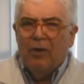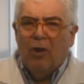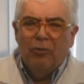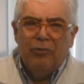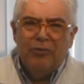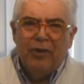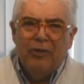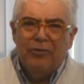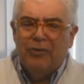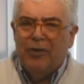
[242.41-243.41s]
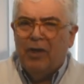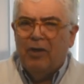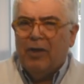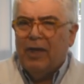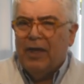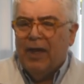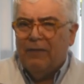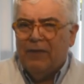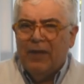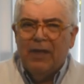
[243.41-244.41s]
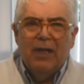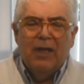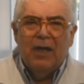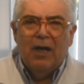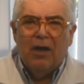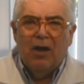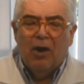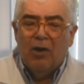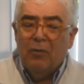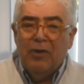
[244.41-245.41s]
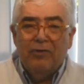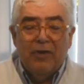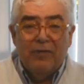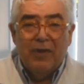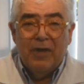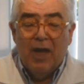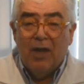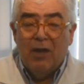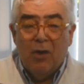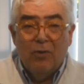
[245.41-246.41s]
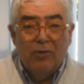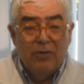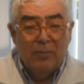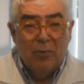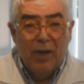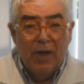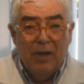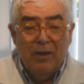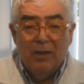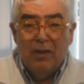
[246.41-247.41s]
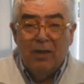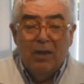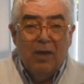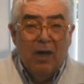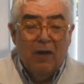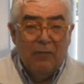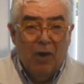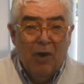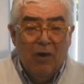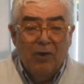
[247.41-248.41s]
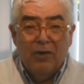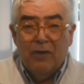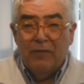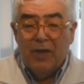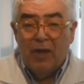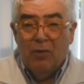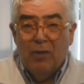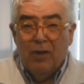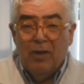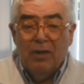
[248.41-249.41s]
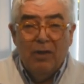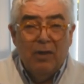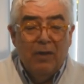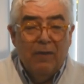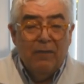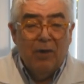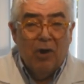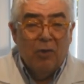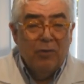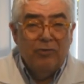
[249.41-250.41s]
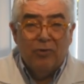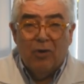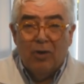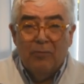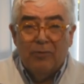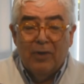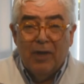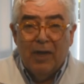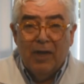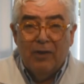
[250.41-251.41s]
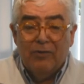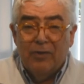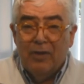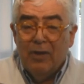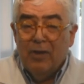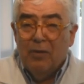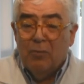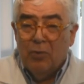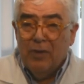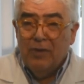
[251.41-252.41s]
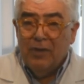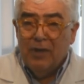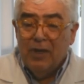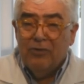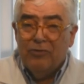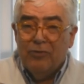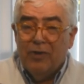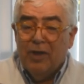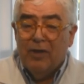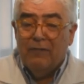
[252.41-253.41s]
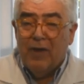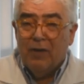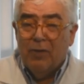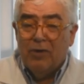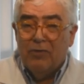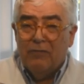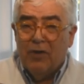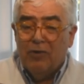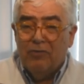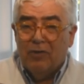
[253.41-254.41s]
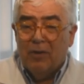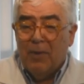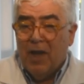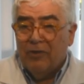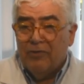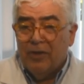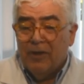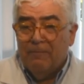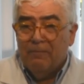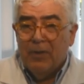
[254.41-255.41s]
Ultrasounds are done looking at the arteries in the neck going to the brain, of the heart, of the aorta, the arteries in your arms and legs. Breathing tests are done evaluating your functional capacity.